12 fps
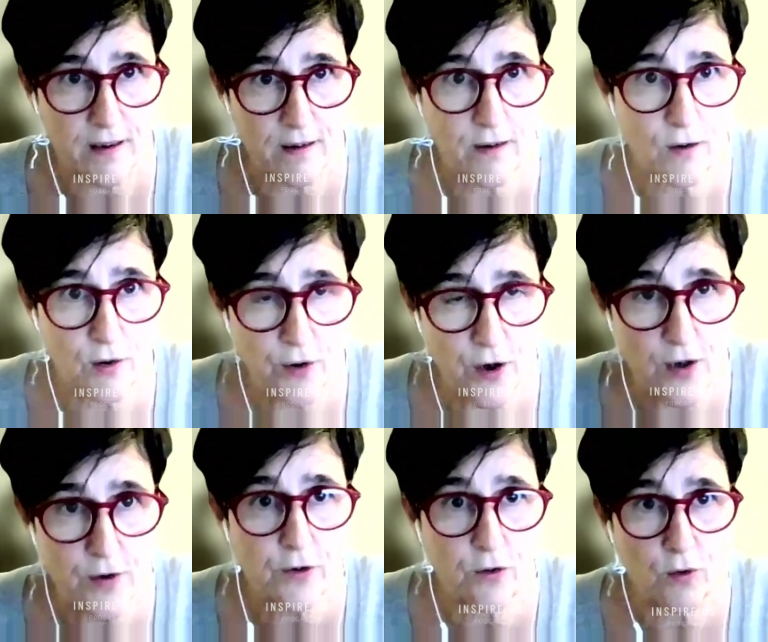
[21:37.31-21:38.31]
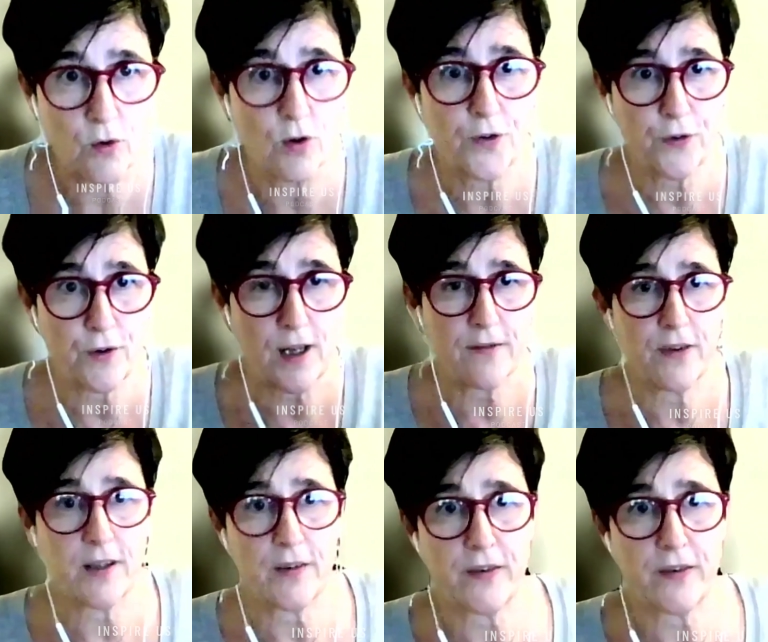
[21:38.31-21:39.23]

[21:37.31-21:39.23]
turn out to also have this